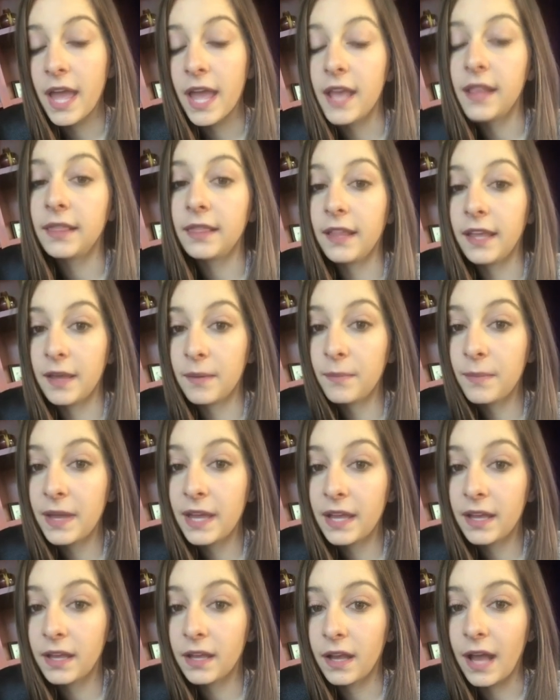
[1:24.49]
And
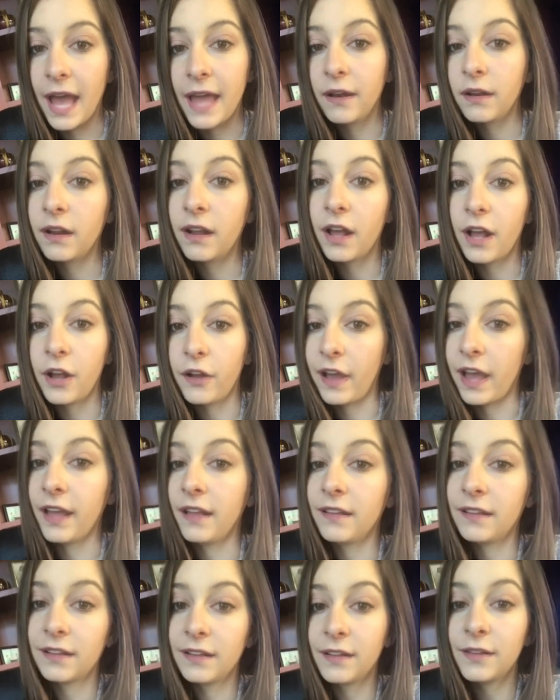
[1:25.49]
lambic, I,
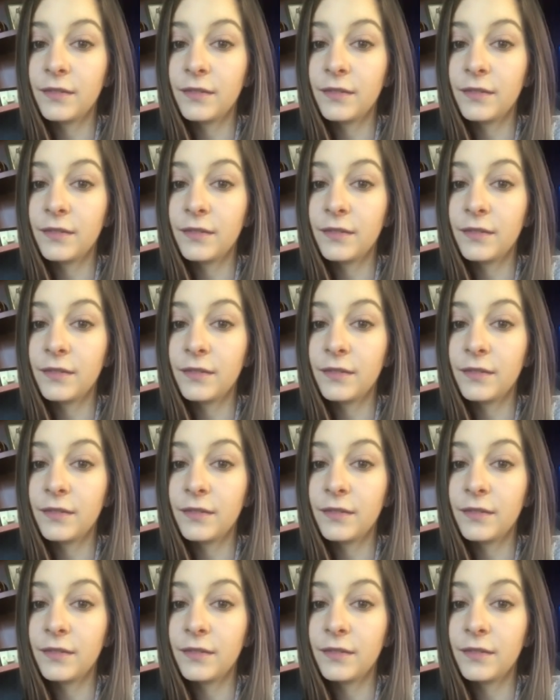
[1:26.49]
okay,